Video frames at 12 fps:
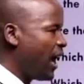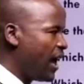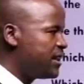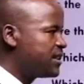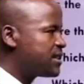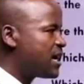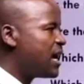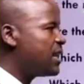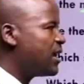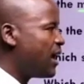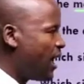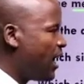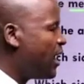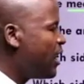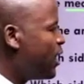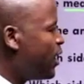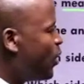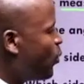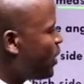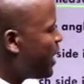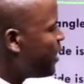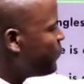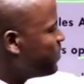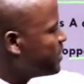and tan A. We
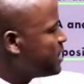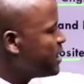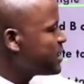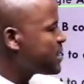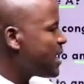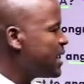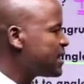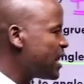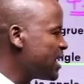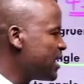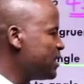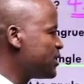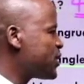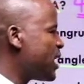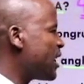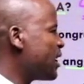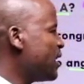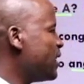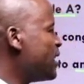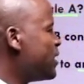have this right angled triangle.